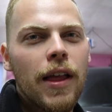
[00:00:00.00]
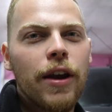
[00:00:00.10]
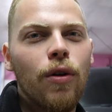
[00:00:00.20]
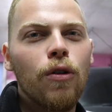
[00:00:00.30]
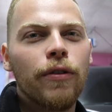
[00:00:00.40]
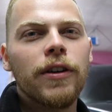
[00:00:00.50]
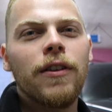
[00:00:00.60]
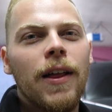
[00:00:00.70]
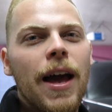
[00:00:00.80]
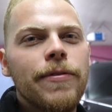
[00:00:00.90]
that over into
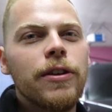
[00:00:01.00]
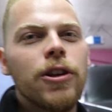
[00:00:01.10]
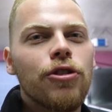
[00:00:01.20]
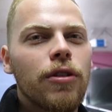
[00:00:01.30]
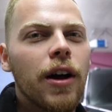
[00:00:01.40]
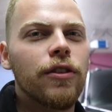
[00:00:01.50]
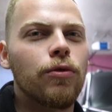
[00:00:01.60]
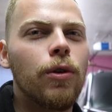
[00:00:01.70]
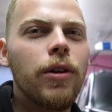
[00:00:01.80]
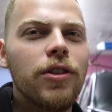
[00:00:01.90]
the heavy duty trucks and
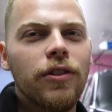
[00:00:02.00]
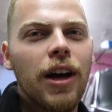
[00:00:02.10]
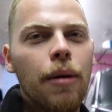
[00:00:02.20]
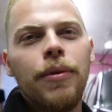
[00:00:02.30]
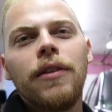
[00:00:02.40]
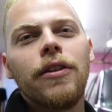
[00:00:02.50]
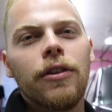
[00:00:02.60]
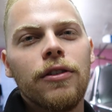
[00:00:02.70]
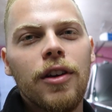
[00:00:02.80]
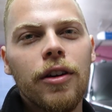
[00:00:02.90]
really just update their
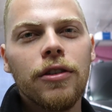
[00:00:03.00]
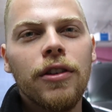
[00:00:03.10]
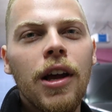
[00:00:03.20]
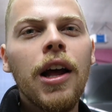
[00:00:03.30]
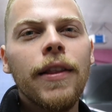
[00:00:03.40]
interiors.